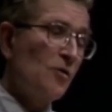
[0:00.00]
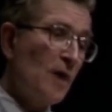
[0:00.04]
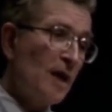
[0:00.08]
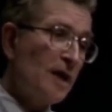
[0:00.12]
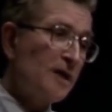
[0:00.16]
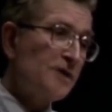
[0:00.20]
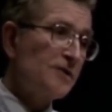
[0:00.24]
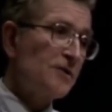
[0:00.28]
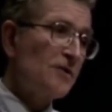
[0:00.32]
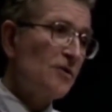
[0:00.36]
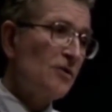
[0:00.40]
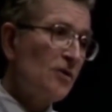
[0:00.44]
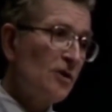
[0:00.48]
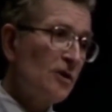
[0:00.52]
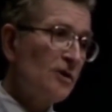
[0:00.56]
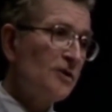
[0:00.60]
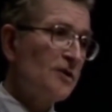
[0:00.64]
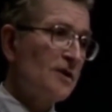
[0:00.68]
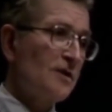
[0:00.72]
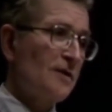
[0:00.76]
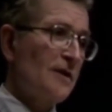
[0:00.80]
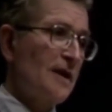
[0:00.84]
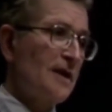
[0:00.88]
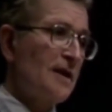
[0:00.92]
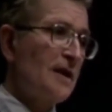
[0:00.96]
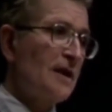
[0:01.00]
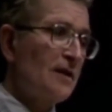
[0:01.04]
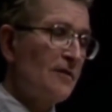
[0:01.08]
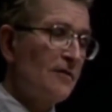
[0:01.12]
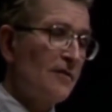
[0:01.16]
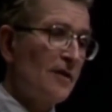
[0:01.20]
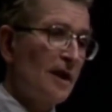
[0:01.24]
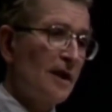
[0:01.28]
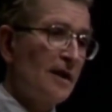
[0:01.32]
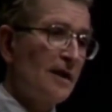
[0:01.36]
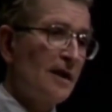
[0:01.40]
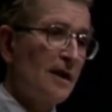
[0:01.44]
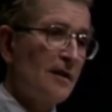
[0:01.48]
the West also
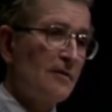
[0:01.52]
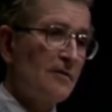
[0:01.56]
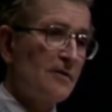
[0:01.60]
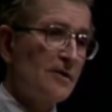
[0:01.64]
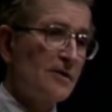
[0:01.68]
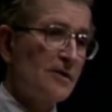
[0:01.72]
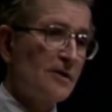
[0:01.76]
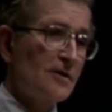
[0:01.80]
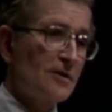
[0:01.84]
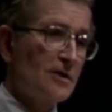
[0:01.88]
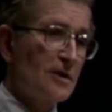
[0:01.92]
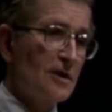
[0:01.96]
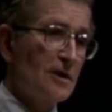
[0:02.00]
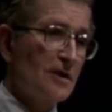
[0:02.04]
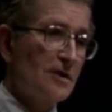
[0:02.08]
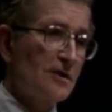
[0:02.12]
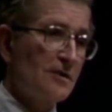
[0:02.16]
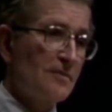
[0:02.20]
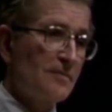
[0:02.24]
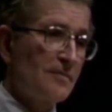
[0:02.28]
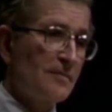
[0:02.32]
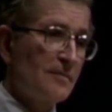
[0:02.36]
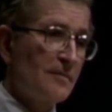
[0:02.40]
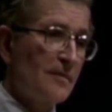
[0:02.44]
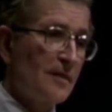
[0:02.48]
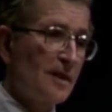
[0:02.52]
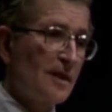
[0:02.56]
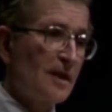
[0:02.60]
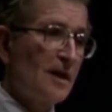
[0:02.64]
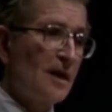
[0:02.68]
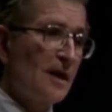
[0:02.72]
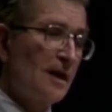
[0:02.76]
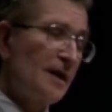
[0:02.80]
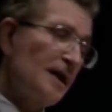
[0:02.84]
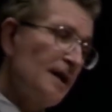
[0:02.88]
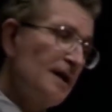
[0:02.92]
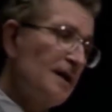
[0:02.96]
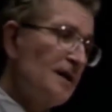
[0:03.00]
identified that with socialism,
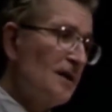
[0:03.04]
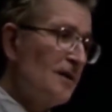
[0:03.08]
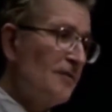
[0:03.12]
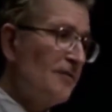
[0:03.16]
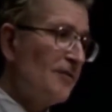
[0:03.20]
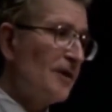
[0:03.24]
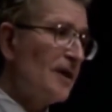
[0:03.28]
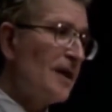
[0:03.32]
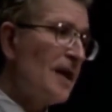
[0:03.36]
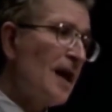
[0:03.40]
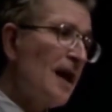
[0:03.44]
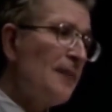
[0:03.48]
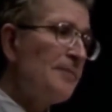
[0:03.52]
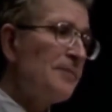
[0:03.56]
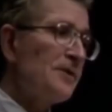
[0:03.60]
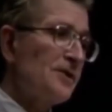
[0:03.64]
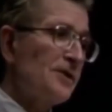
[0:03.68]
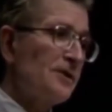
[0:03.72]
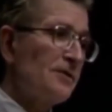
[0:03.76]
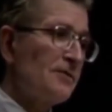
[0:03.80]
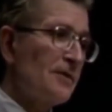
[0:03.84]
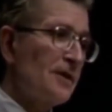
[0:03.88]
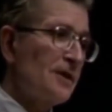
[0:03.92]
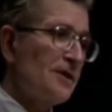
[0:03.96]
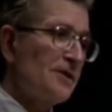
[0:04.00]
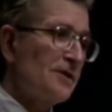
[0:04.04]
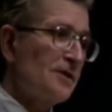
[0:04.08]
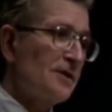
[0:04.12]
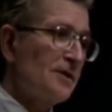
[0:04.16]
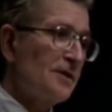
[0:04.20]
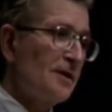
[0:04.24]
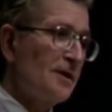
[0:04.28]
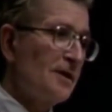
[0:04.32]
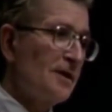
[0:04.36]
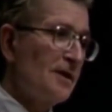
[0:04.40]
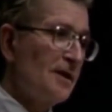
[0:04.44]
and they did it for the opposite reason.